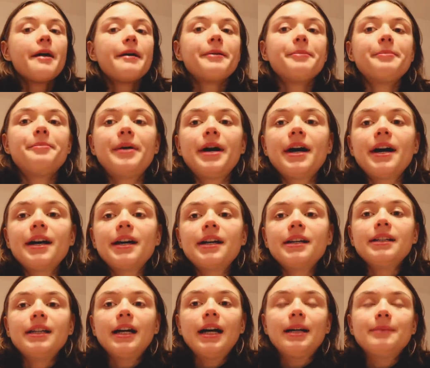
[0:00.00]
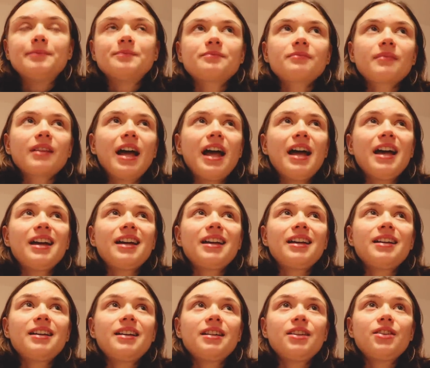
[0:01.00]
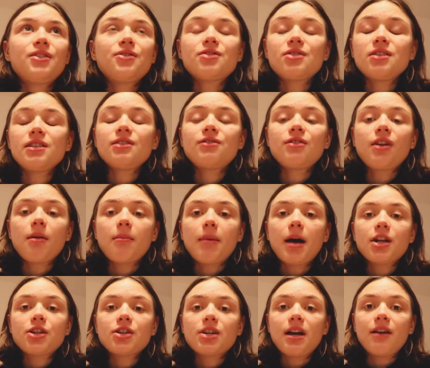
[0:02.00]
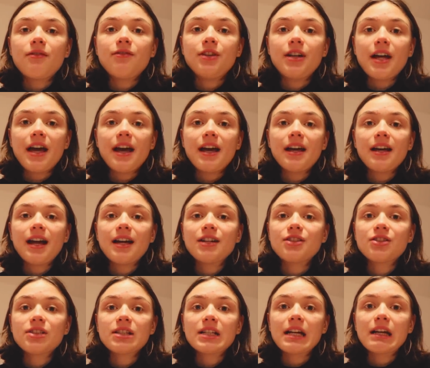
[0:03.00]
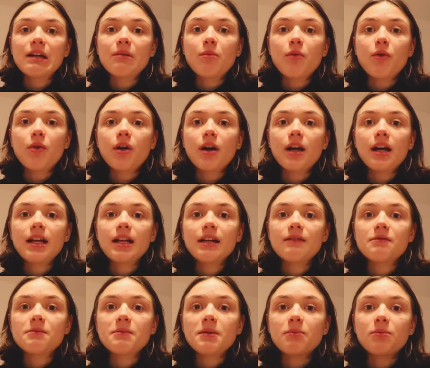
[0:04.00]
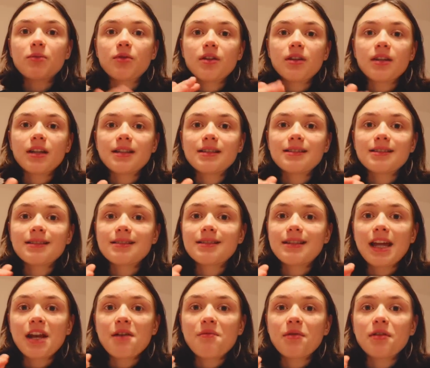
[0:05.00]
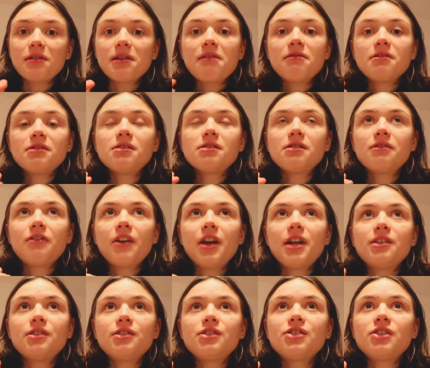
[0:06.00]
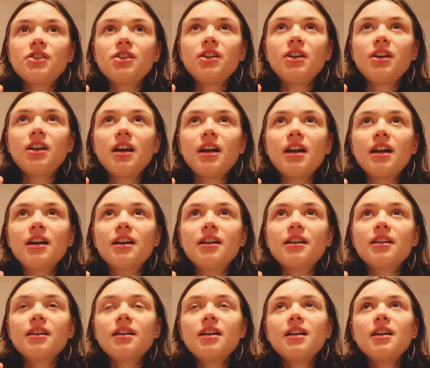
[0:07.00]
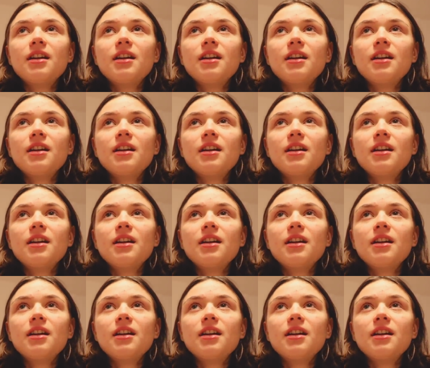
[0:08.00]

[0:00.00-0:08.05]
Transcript: But yeah, I usually drink matcha every day. I just like it more. It gives me more like sustainable levels of energy and